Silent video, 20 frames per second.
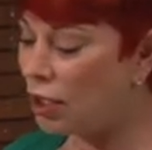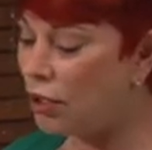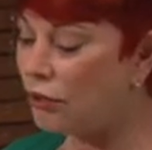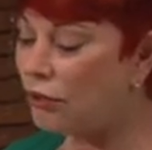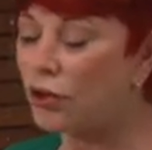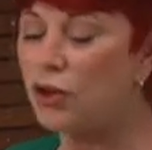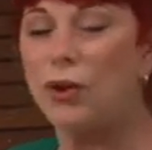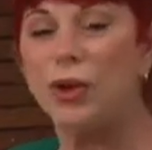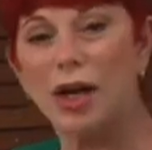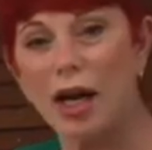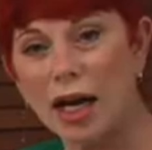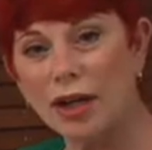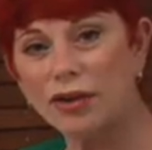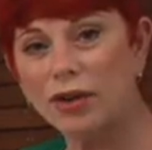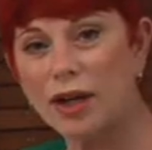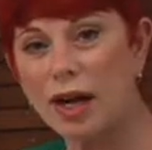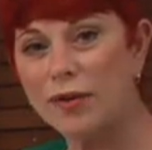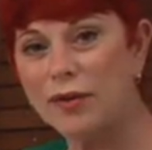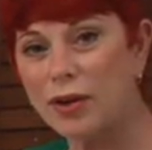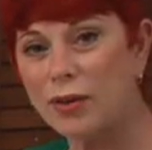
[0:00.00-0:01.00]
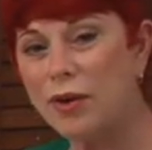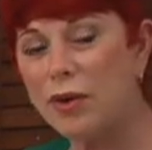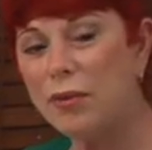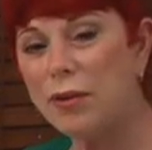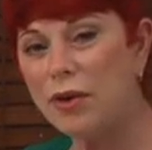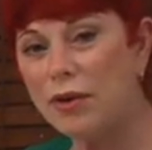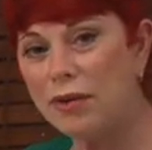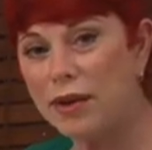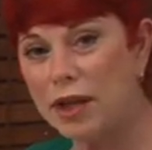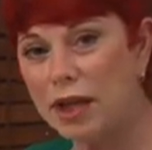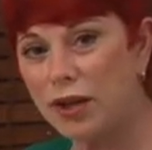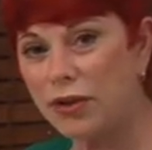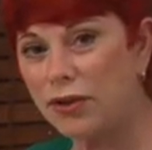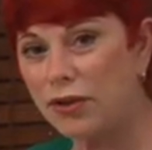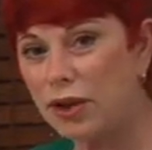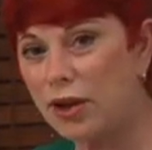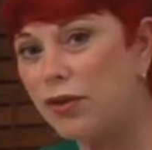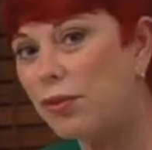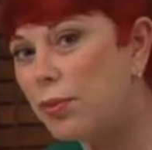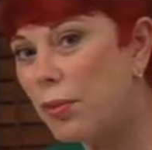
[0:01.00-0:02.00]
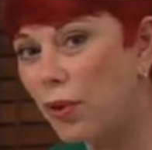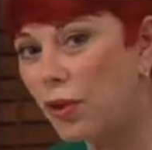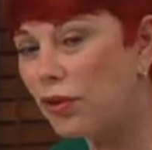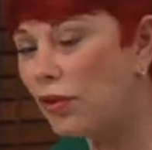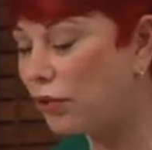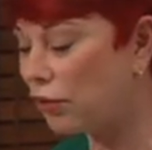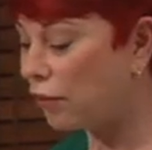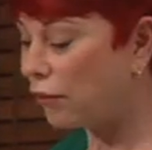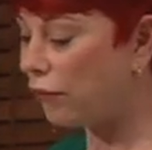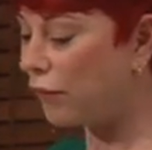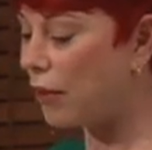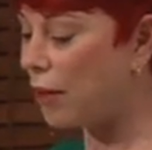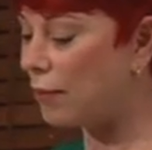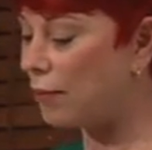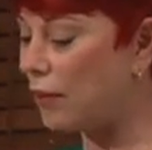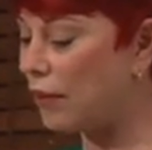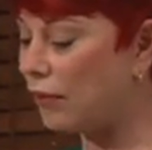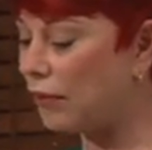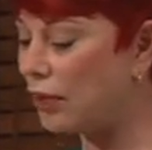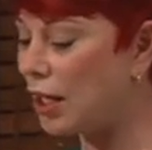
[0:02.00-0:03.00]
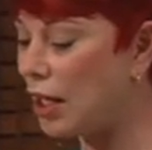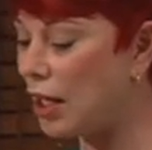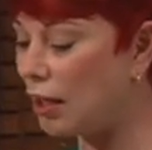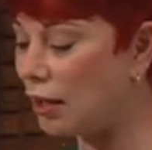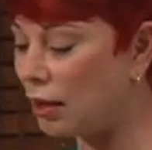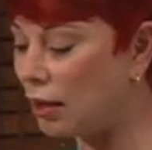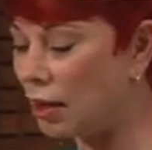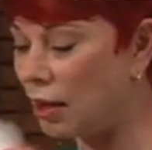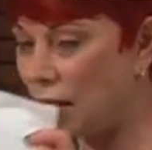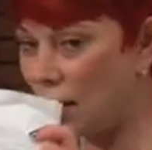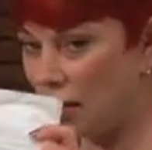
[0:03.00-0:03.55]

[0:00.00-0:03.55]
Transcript: So you actually have to remove the excess moisture from the skin.